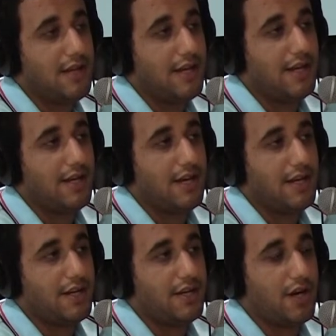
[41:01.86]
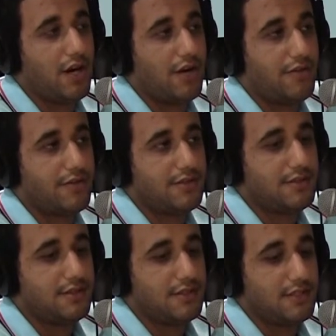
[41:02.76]
and he had an
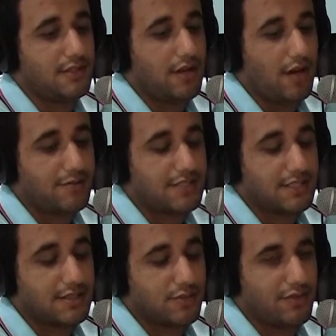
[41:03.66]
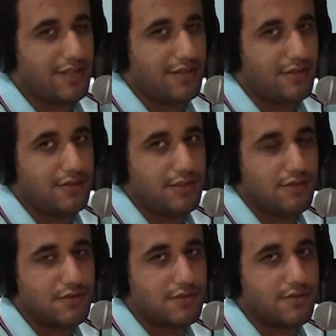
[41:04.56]
iron object what he
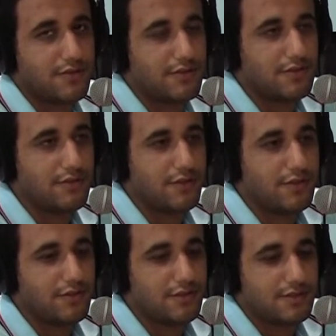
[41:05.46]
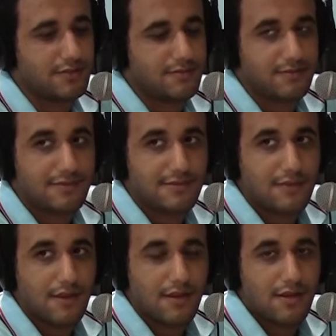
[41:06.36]
used for your,
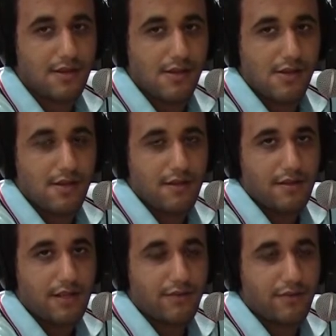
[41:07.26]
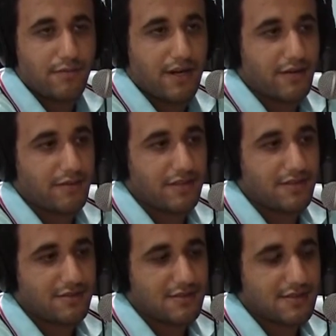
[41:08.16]
like for
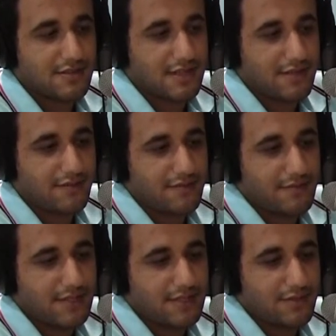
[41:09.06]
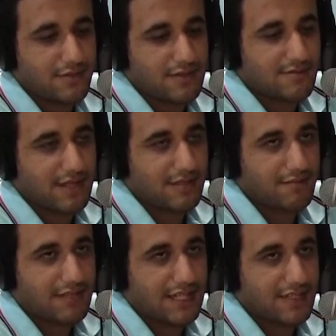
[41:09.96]
barbecue and stuff, but it was
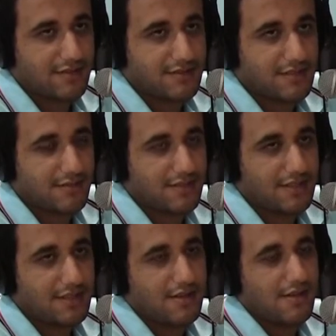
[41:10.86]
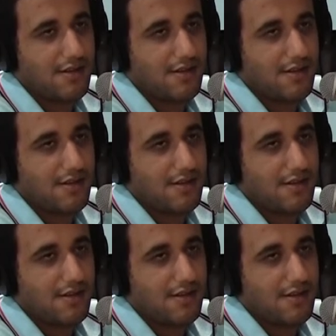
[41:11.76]
black or something.